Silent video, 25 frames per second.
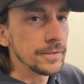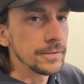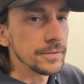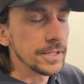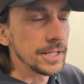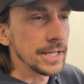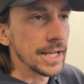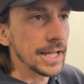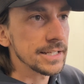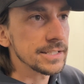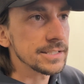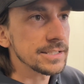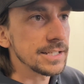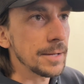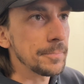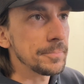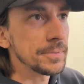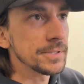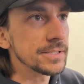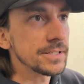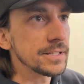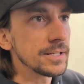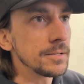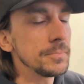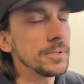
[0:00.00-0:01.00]
The next step
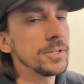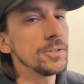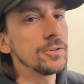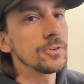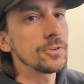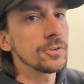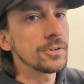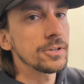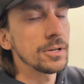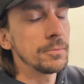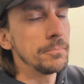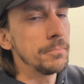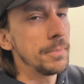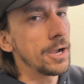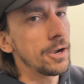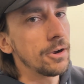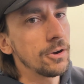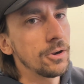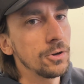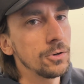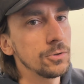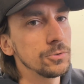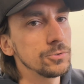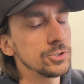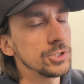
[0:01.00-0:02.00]
is gonna be your
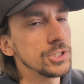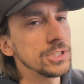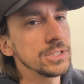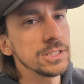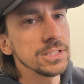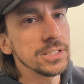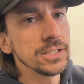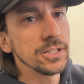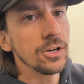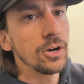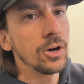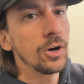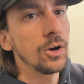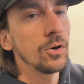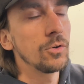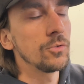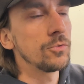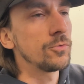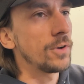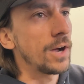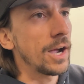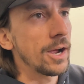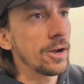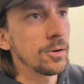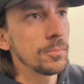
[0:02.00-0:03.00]
Camaro, GTO,
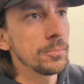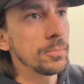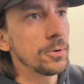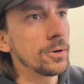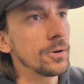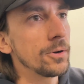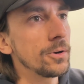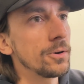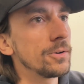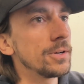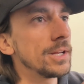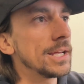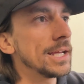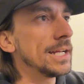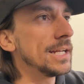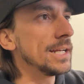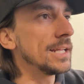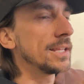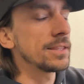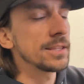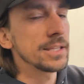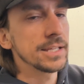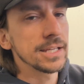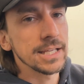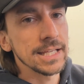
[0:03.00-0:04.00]
Firebird,
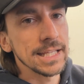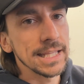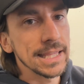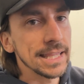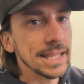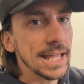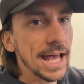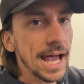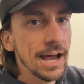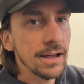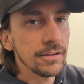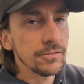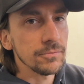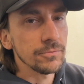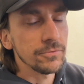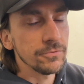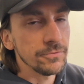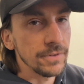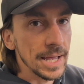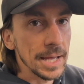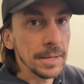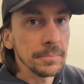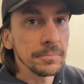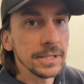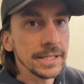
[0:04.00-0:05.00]
anything in that
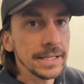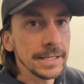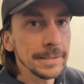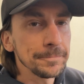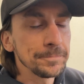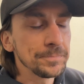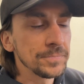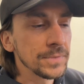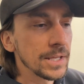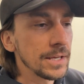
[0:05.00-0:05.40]
family.